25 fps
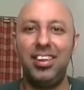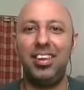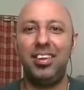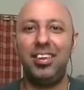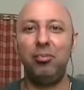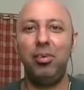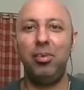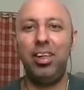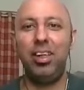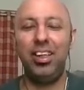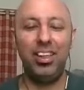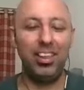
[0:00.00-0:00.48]

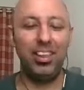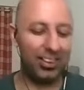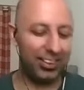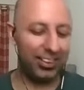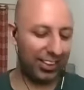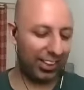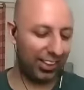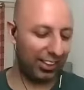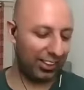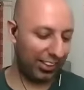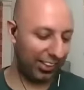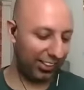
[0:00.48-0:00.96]
millennials
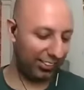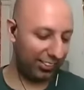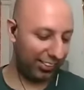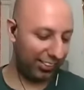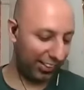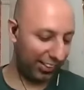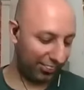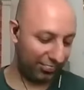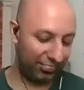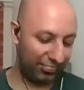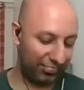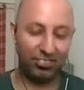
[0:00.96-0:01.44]
are like
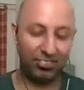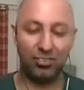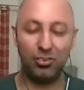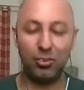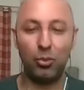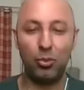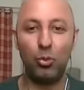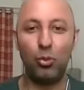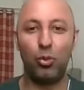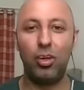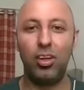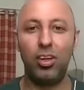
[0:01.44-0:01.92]
that
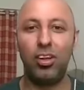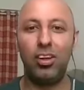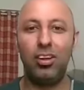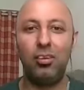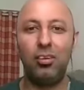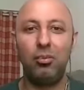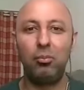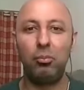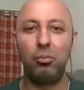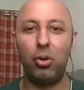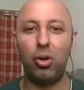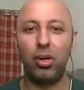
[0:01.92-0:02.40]

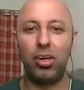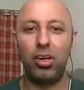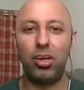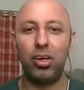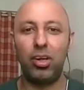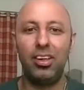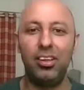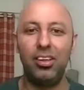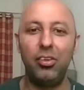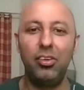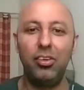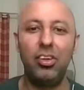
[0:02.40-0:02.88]
golden pot
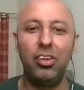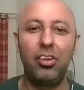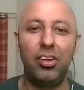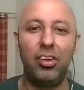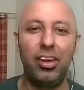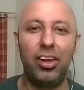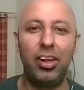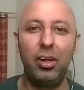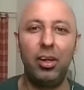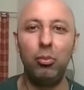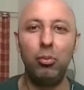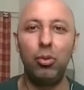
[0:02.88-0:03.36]
under the
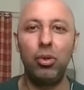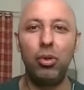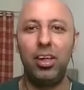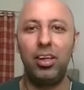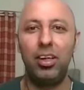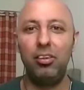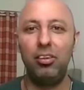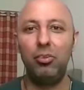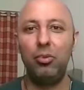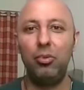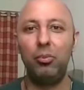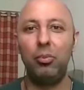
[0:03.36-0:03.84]
rainbow,
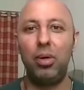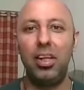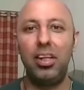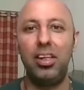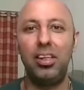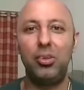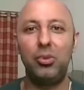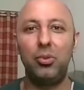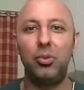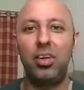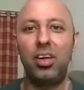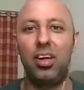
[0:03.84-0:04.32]
right? You
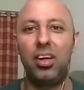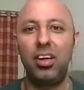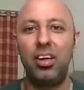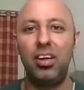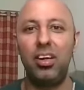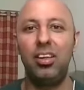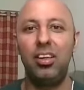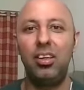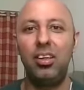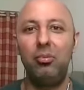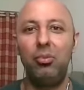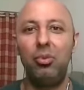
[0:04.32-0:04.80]
manage to
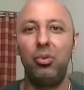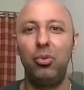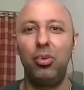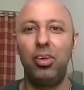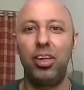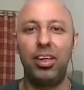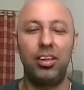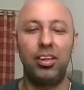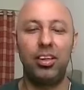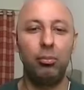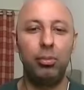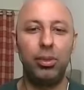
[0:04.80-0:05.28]
target them, you will
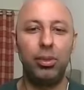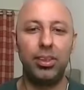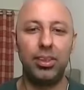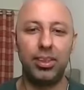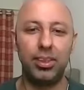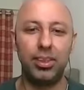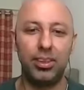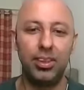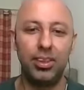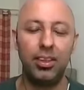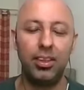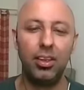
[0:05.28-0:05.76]
get the
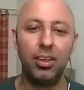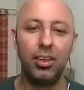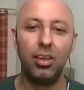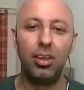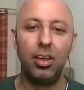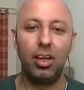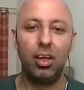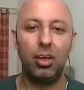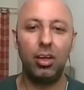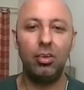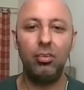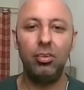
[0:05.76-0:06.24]
business.
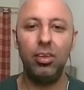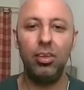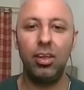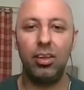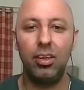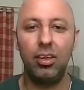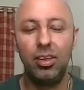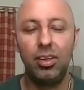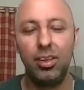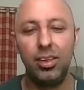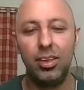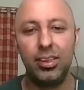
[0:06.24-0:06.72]

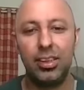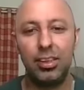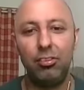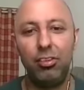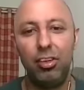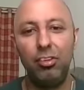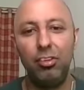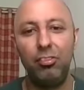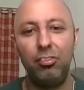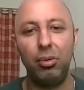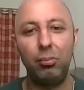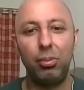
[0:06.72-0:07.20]
However,
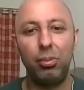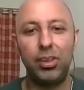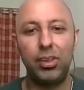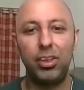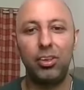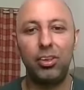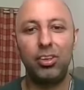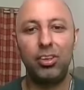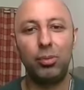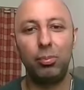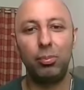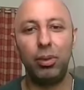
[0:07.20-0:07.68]

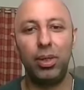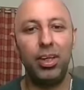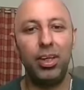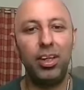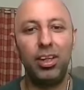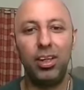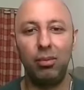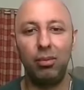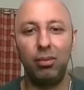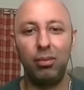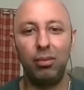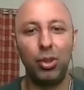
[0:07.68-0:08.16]
75% of the
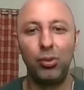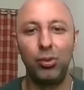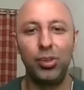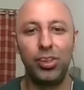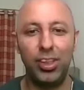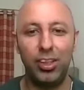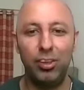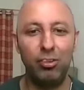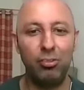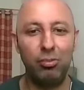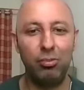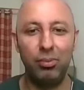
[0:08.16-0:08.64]
spending comes
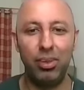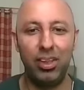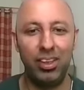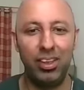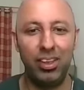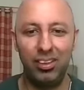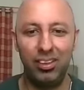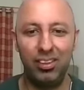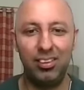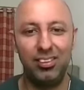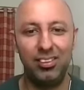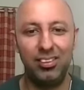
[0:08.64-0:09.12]
outside of
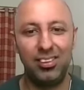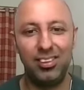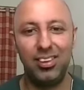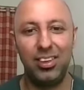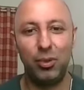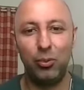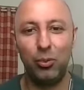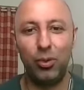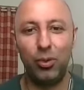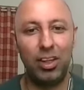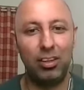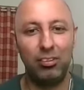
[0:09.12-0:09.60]
millennials.
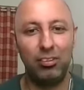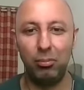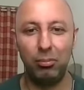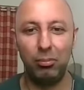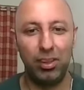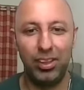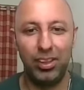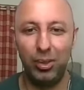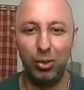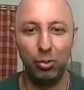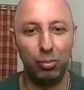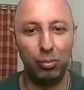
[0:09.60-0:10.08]
They don't have the
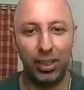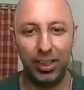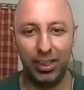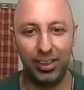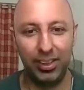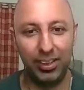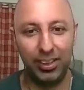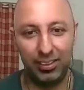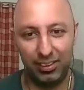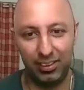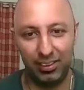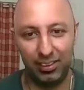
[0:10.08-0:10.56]
money to buy
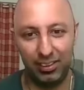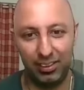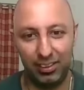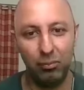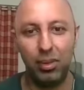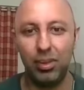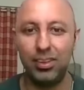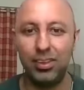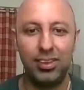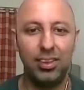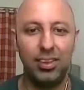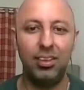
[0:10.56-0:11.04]
anything,
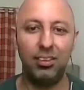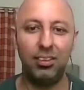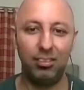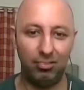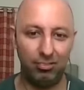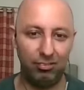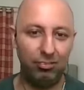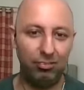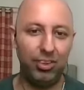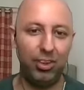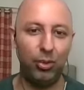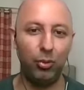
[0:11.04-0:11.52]
but still
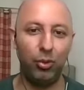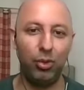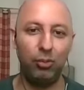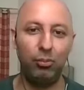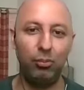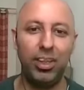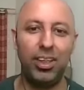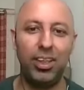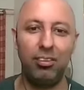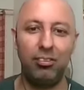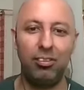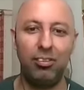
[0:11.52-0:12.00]
we go and
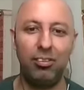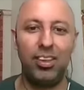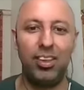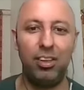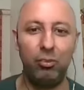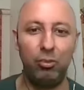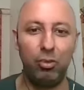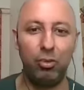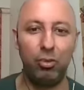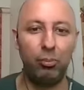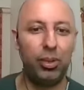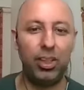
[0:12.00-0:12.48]
make
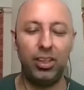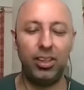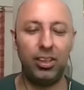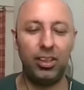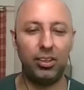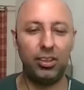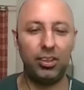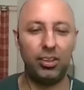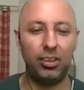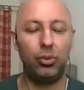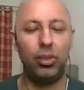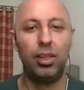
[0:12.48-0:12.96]
everything for
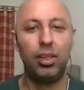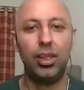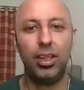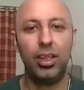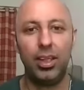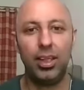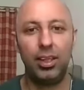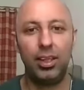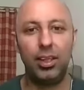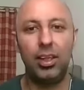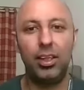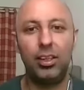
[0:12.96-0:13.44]
millennials. So
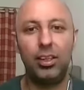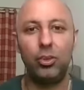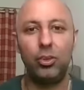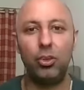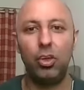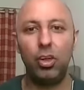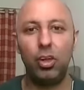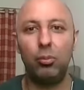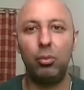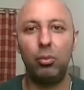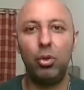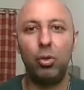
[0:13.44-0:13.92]
let's
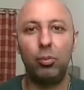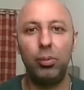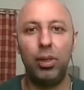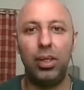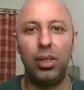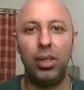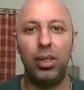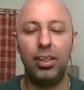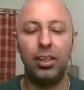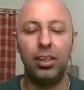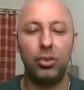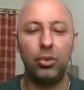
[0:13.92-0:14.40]
talk about
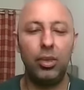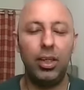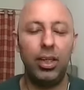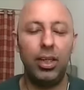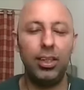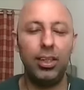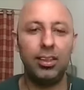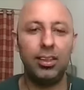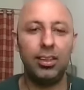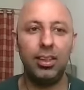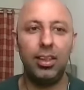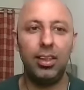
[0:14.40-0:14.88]
millennials. So
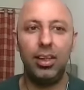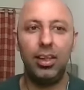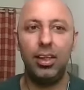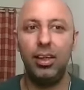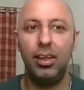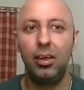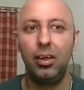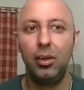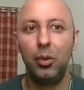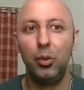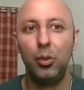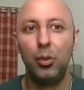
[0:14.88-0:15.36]
let's
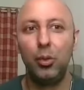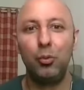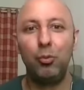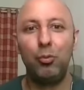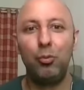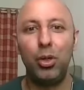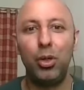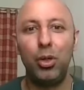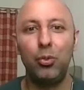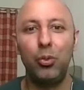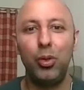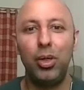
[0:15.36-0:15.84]
say
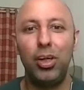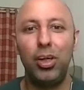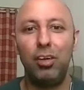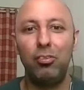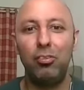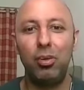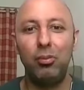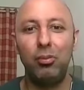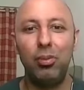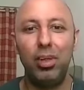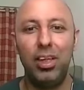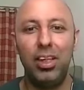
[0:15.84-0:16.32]
we are going
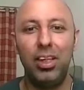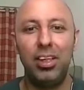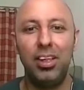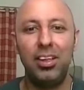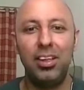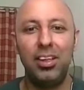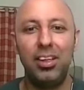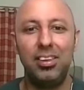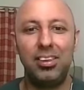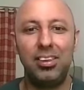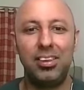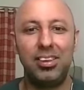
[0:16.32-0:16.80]
after
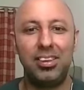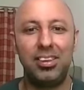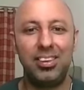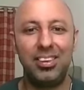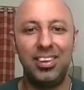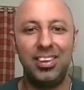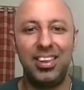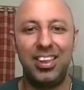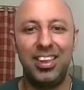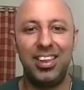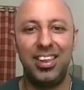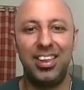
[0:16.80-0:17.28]
millennials
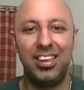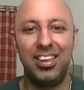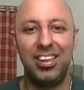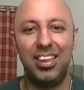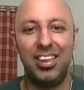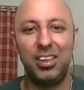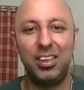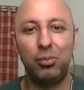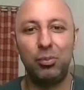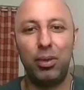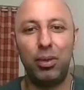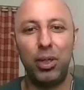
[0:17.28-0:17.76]
and
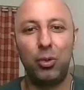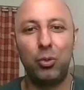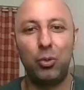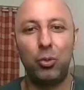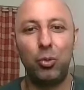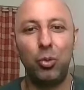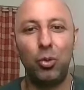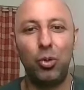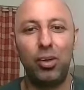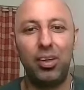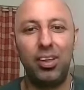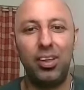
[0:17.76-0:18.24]
that's my
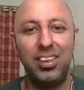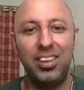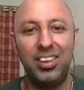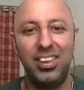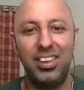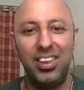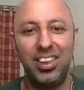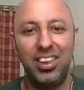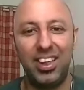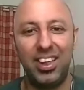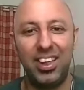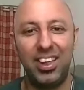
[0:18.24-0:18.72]
core
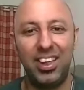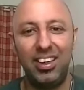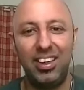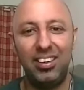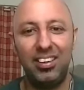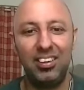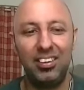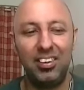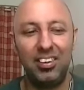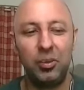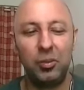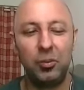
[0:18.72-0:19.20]
TG,
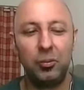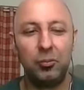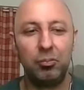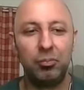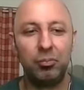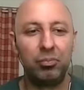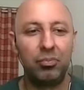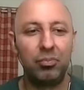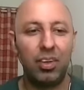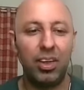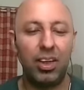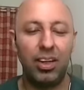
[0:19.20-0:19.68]
and
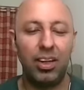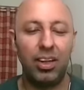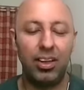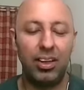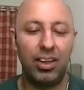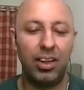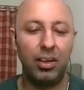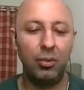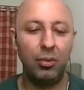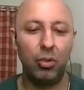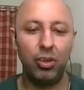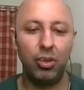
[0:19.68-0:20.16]

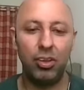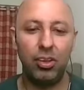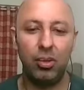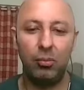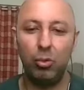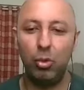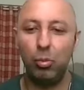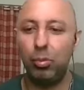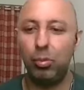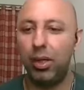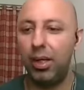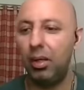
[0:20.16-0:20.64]
I want them
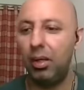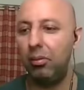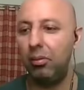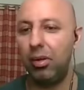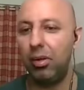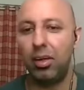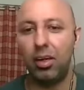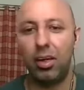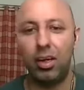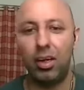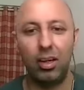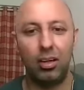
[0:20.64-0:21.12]
to buy a
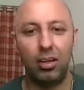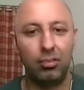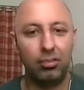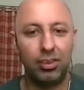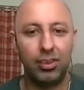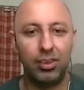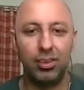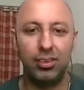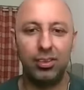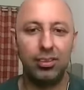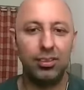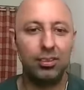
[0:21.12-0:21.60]
car,
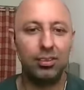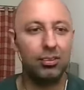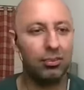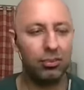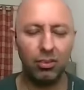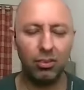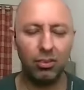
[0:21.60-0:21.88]
which is